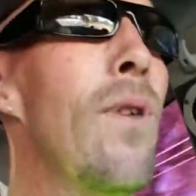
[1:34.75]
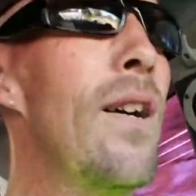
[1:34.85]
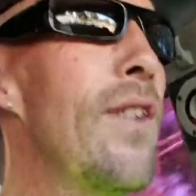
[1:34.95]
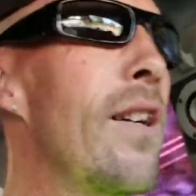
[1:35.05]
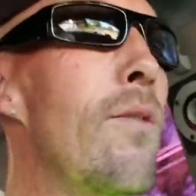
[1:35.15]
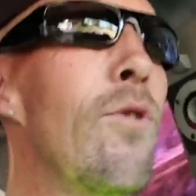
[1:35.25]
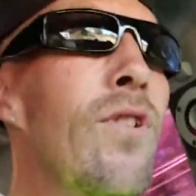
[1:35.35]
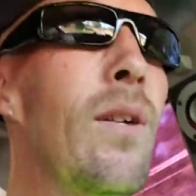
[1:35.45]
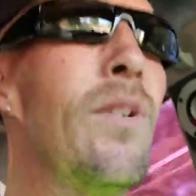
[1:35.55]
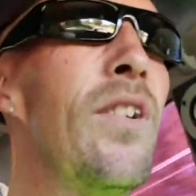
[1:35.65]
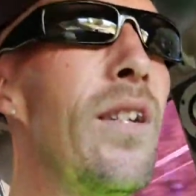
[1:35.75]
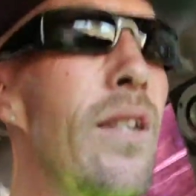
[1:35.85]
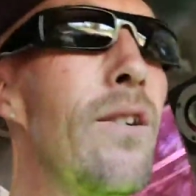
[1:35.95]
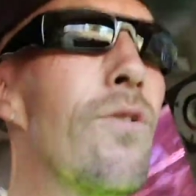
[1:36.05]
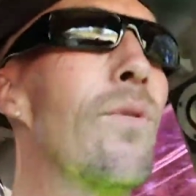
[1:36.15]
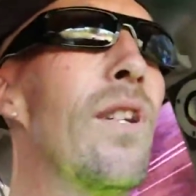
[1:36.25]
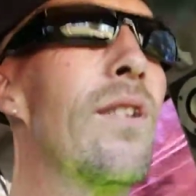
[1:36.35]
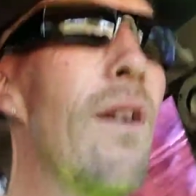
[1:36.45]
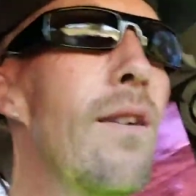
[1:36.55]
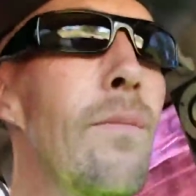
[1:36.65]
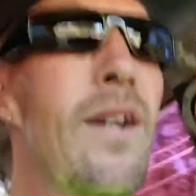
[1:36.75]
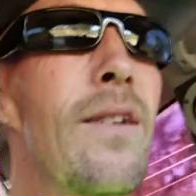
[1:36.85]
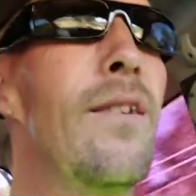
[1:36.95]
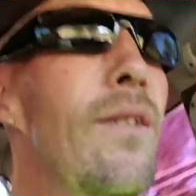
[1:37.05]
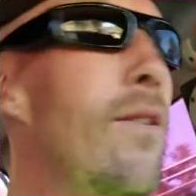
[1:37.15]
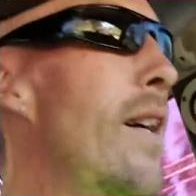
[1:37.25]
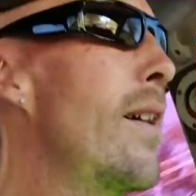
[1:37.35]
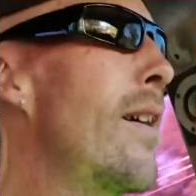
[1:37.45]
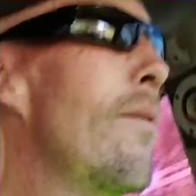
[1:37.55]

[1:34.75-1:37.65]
how they almost come to tears when they talk about it, I